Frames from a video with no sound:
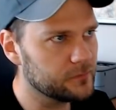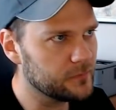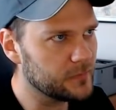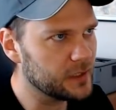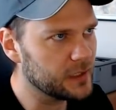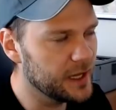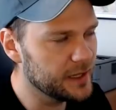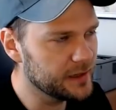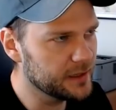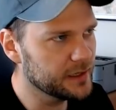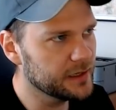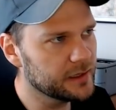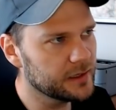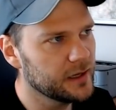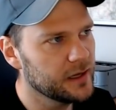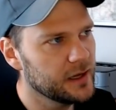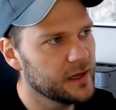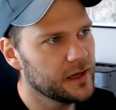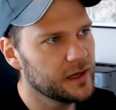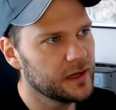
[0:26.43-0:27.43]
I think
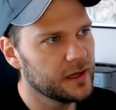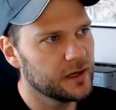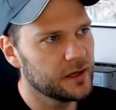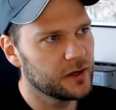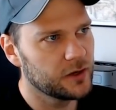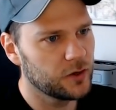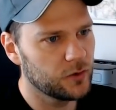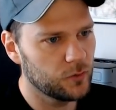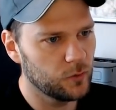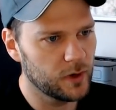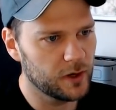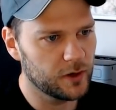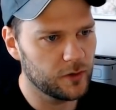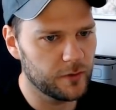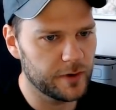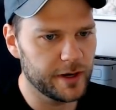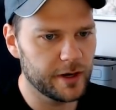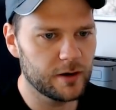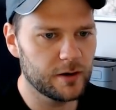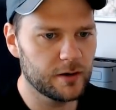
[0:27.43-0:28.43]
what
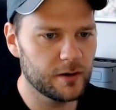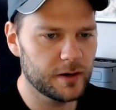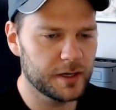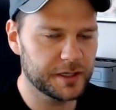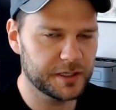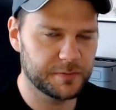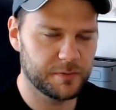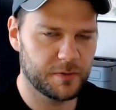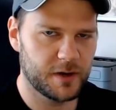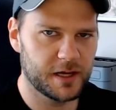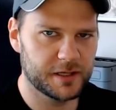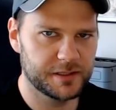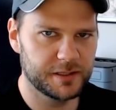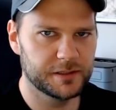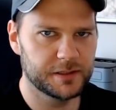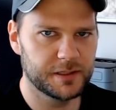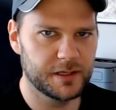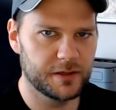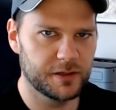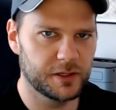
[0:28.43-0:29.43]
Greear
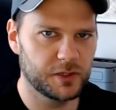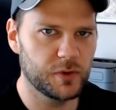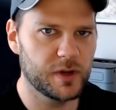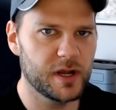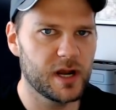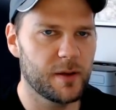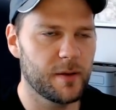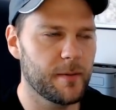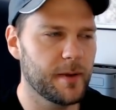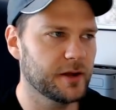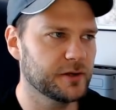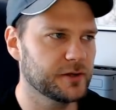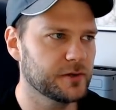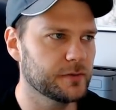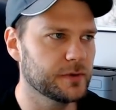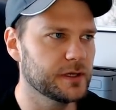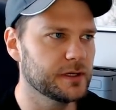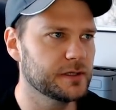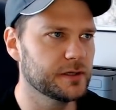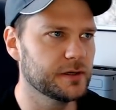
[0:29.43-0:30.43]
expresses in the tweet I'm about to
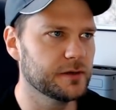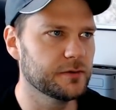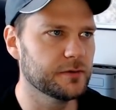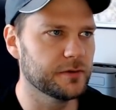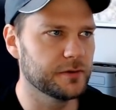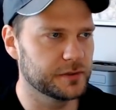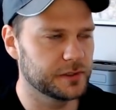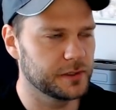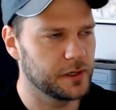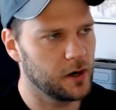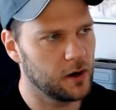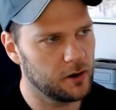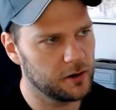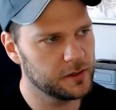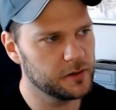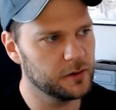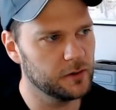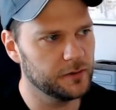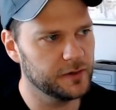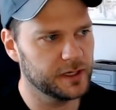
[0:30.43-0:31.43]
read to you, and there's an
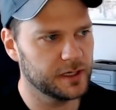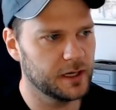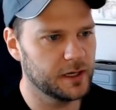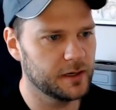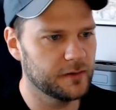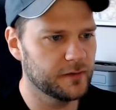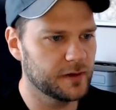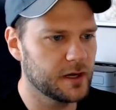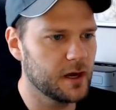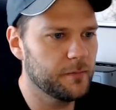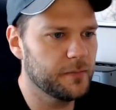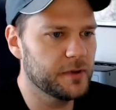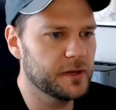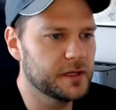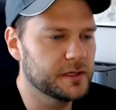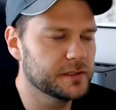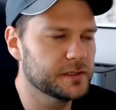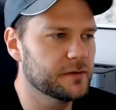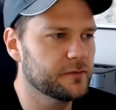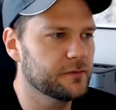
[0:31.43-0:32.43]
article that kind of
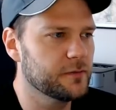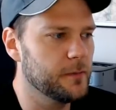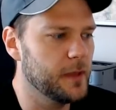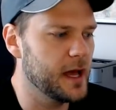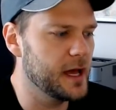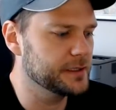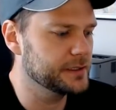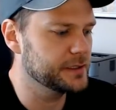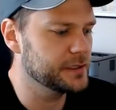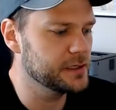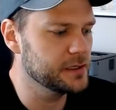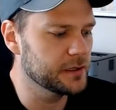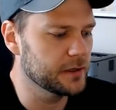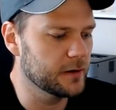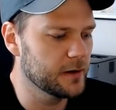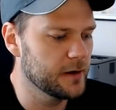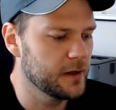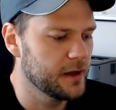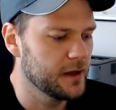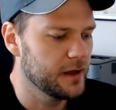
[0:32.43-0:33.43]
accompanies it from last
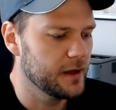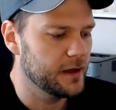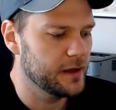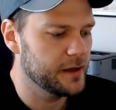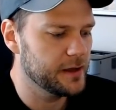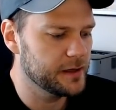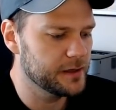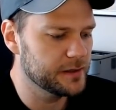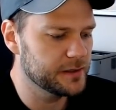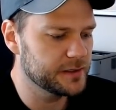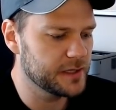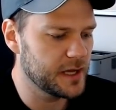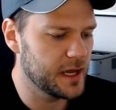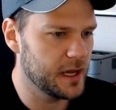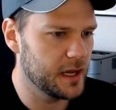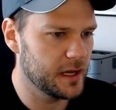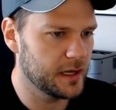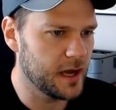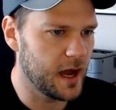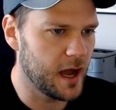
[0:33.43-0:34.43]
year, is
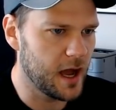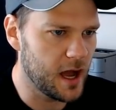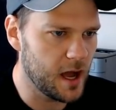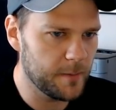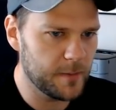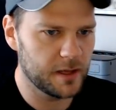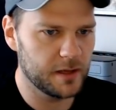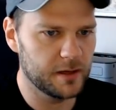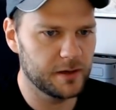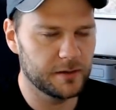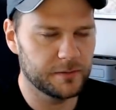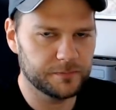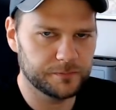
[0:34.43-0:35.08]
a common